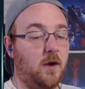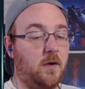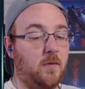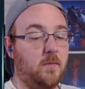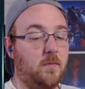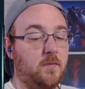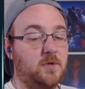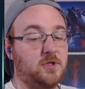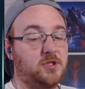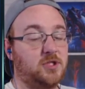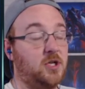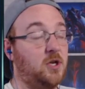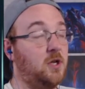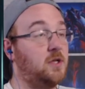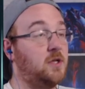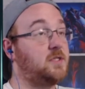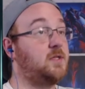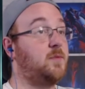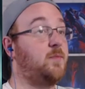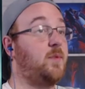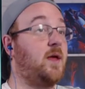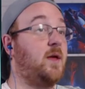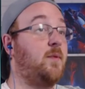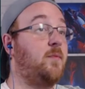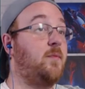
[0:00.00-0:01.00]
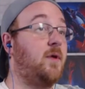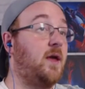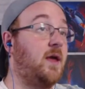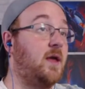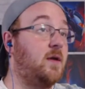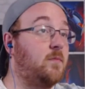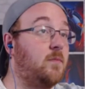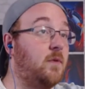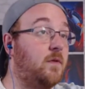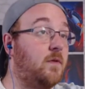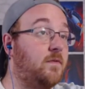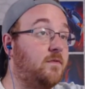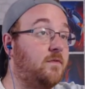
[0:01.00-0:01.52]
She lost the baby at 8
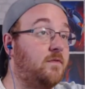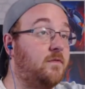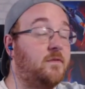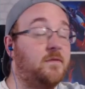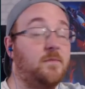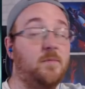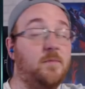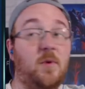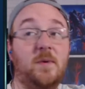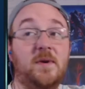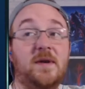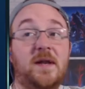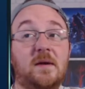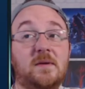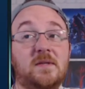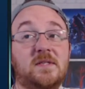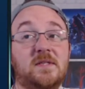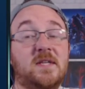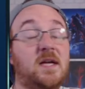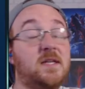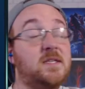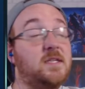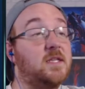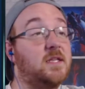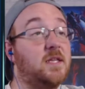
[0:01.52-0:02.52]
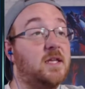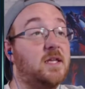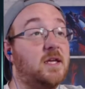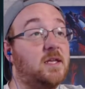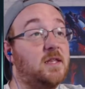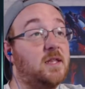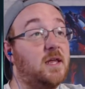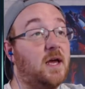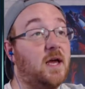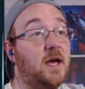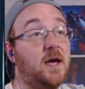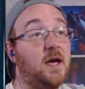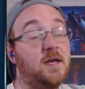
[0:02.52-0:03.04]
months, but we now start to think that
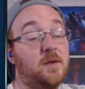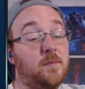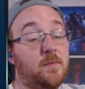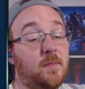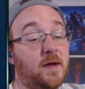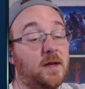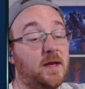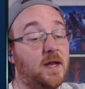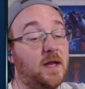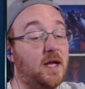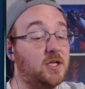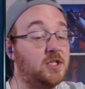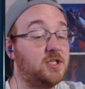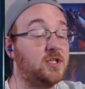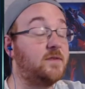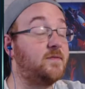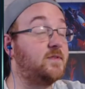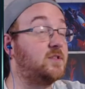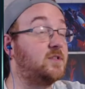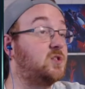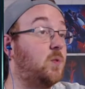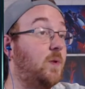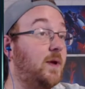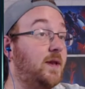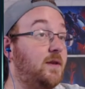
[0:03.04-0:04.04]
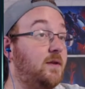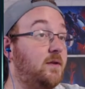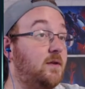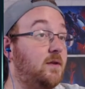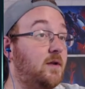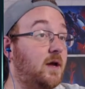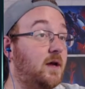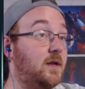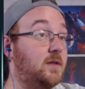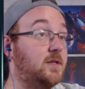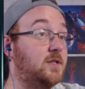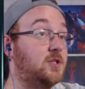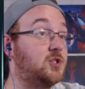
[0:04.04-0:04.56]
Hannah might actually have a twin,
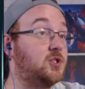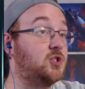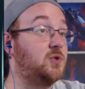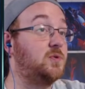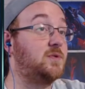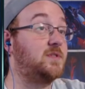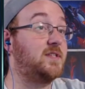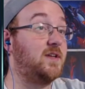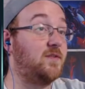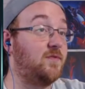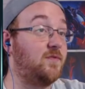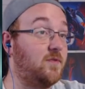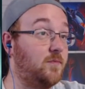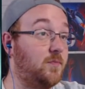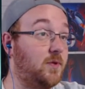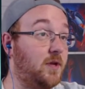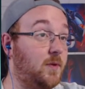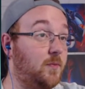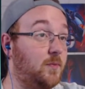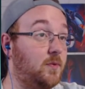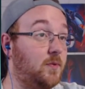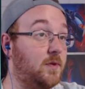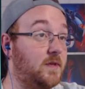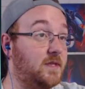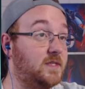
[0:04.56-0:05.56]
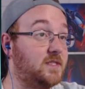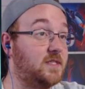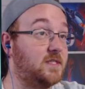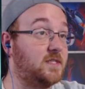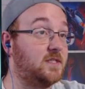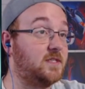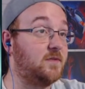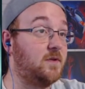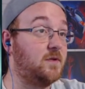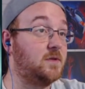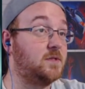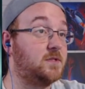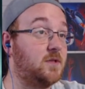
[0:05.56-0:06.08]
and there's 2 different people in these
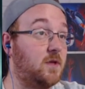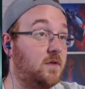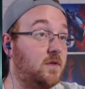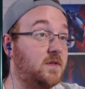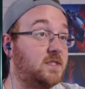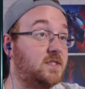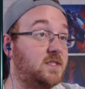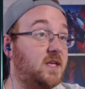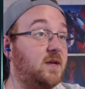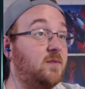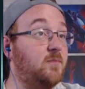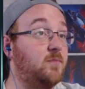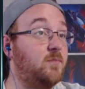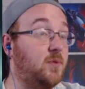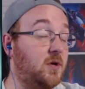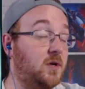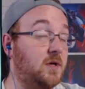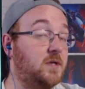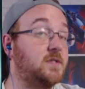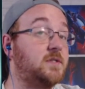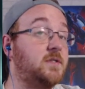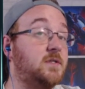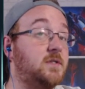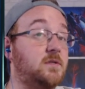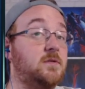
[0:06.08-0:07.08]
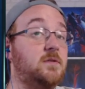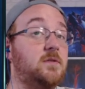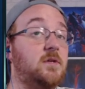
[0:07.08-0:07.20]
interviews, not the same person.